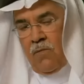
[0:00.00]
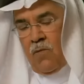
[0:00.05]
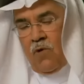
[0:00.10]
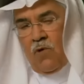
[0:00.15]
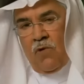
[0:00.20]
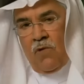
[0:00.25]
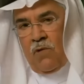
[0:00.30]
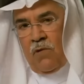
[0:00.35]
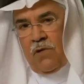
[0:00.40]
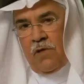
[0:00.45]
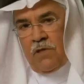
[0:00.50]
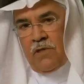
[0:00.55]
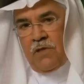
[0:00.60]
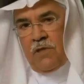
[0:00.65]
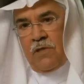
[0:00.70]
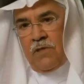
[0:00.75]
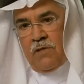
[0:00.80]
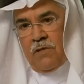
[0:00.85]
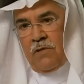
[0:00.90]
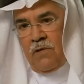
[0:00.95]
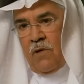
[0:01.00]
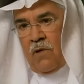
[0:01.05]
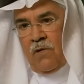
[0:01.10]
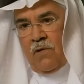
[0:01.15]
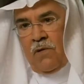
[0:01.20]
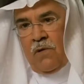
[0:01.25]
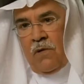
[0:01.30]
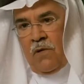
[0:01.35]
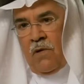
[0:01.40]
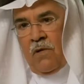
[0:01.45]
No, this is,
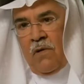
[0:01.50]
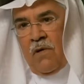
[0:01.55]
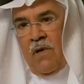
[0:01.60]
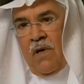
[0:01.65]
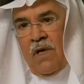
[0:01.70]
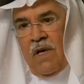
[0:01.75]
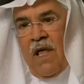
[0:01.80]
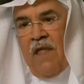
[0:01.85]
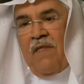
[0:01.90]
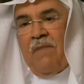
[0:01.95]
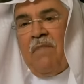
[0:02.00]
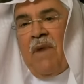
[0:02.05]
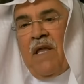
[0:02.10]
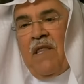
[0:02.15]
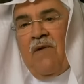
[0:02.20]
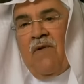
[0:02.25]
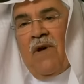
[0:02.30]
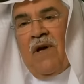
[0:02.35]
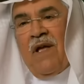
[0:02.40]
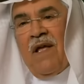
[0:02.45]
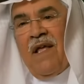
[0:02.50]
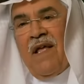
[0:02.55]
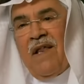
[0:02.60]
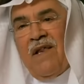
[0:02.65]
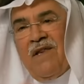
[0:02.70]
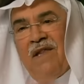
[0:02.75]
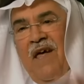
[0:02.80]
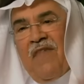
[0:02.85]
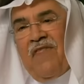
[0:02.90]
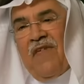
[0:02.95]
no. Not, by the way,
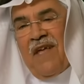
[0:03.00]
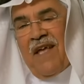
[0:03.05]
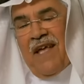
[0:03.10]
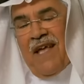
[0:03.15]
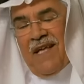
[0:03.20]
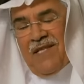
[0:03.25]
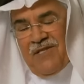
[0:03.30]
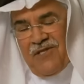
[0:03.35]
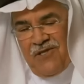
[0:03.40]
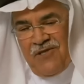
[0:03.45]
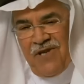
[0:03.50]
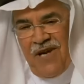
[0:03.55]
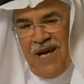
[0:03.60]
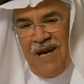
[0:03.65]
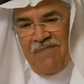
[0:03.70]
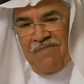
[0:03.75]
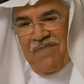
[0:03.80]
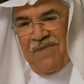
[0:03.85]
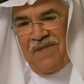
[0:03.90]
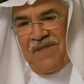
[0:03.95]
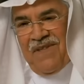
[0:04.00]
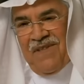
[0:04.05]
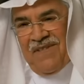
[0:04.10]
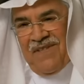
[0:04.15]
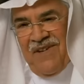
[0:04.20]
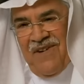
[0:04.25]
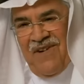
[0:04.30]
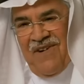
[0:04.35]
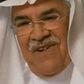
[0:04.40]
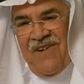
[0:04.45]
nothing gets jammed
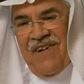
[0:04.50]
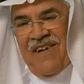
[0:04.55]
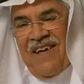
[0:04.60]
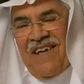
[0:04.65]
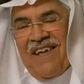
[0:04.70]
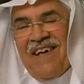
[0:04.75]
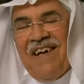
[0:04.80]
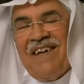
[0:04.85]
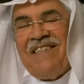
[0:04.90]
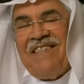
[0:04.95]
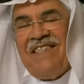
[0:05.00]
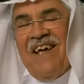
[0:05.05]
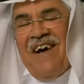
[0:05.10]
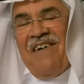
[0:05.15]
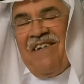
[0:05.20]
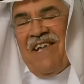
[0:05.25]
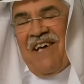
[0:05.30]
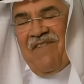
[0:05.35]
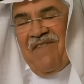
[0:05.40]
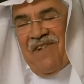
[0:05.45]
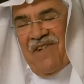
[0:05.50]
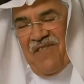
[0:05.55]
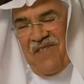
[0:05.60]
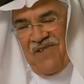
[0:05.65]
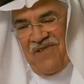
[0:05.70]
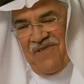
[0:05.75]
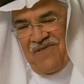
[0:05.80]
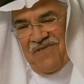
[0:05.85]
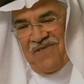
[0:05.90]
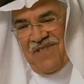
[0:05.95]
down our
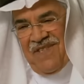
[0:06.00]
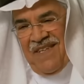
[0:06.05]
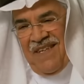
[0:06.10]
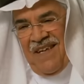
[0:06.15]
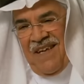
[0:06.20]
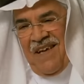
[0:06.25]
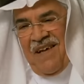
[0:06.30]
throats.